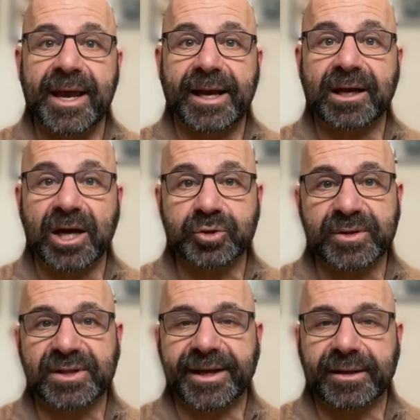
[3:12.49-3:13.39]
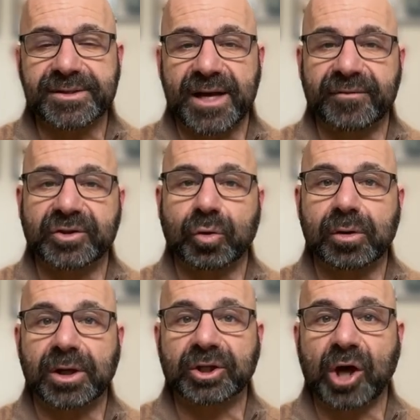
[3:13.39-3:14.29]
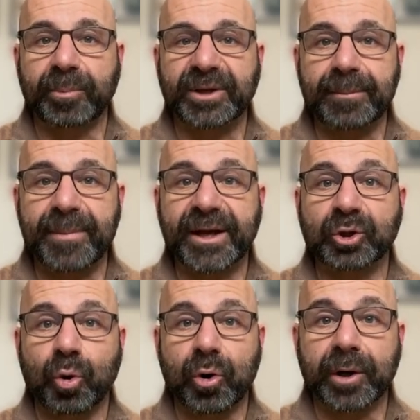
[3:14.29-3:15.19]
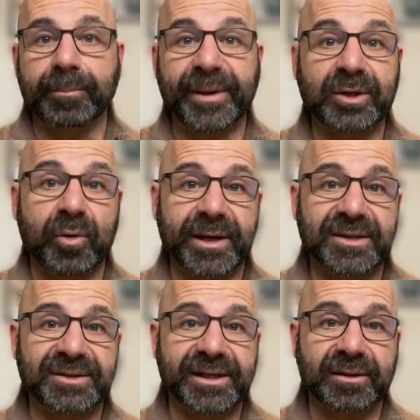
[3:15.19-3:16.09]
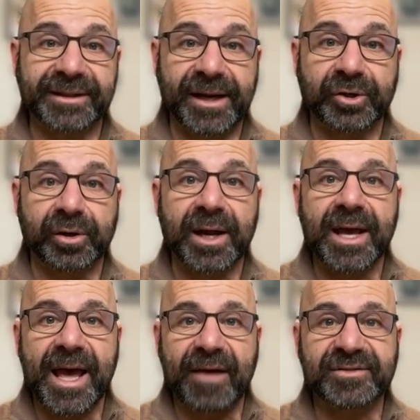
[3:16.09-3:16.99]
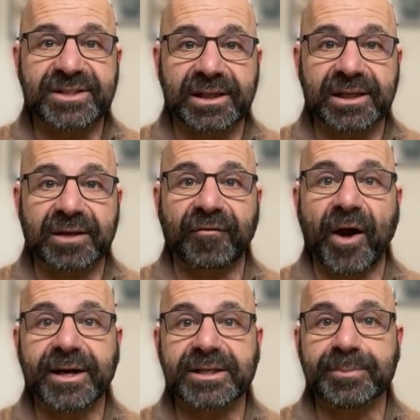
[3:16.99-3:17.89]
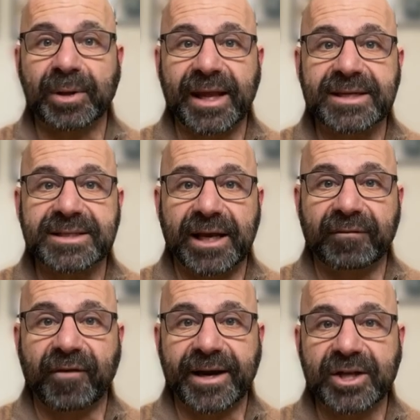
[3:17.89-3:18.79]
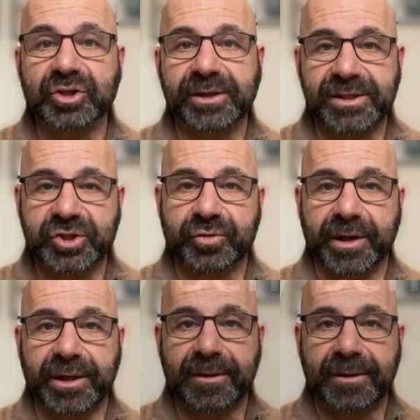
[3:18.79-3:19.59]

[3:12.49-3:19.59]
and countries like El Salvador adopting Bitcoin as legal tender have solidified its place in financial history.